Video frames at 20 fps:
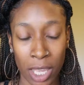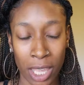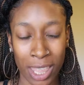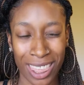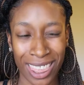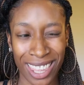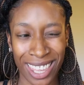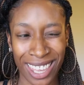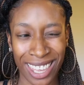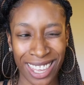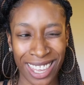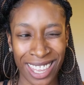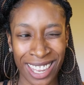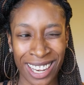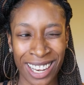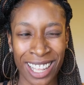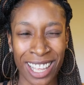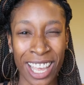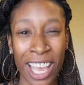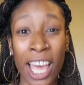And
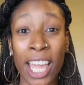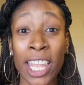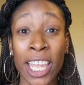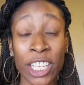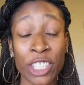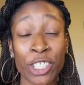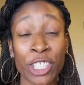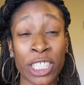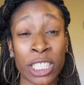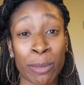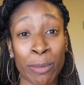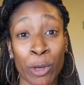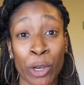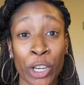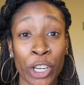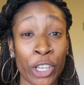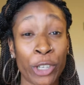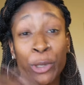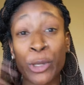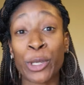then electricity bill,
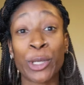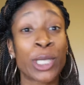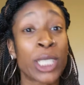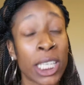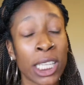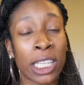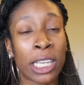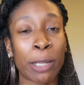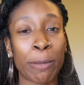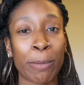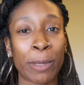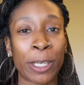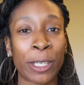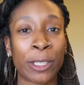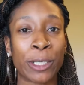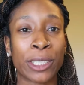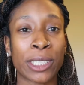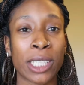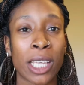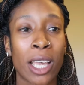your utility
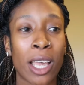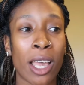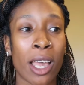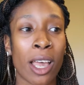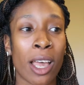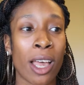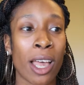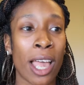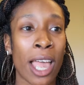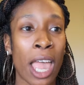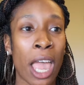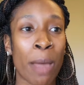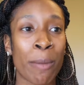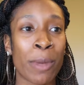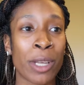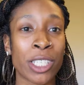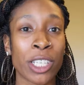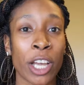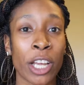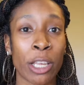bill. How
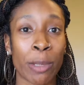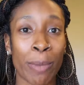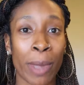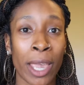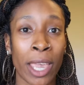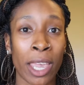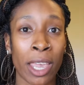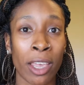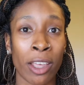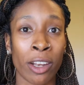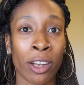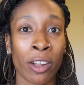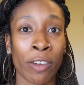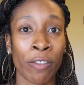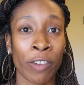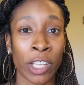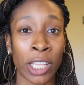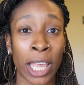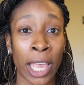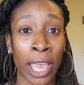much are you paying
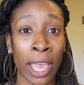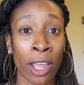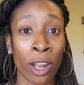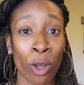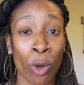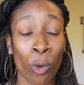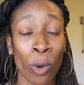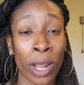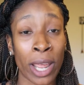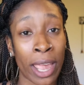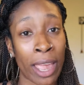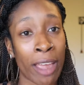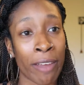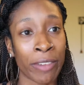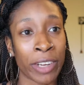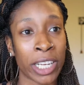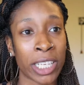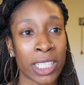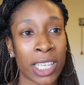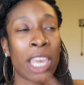for that on
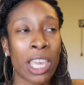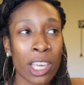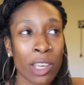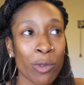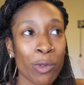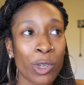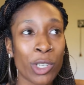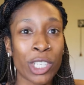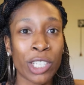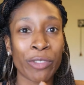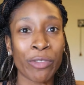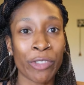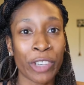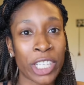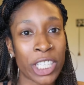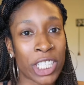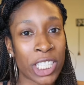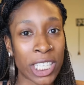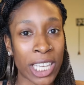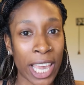average? It will
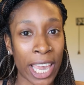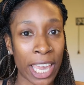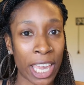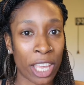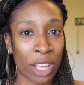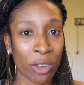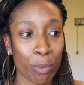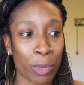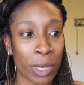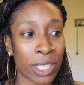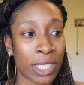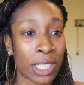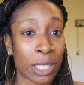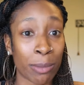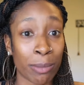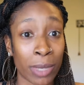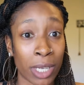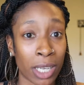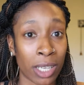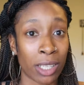differentiate month to
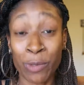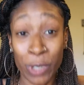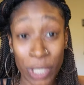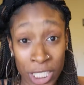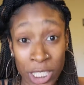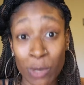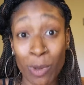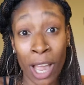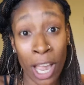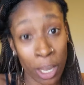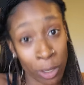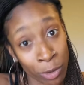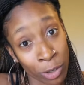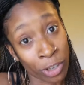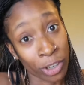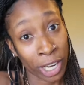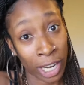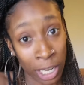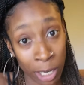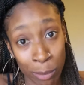month, which is why you
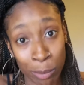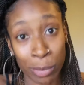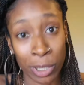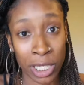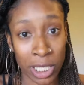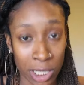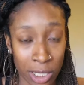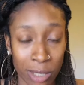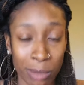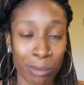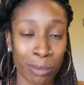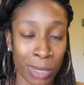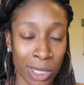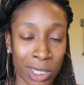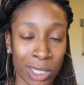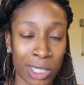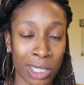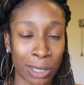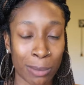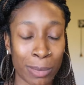create a budget
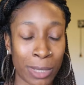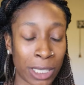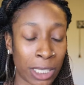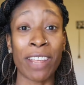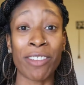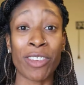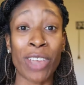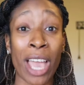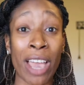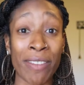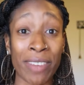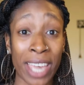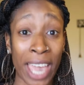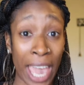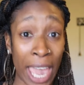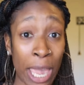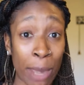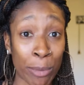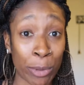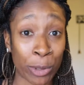month to month. If you have
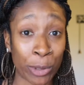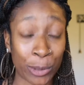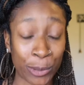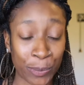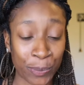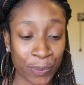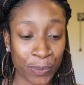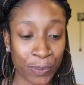cable,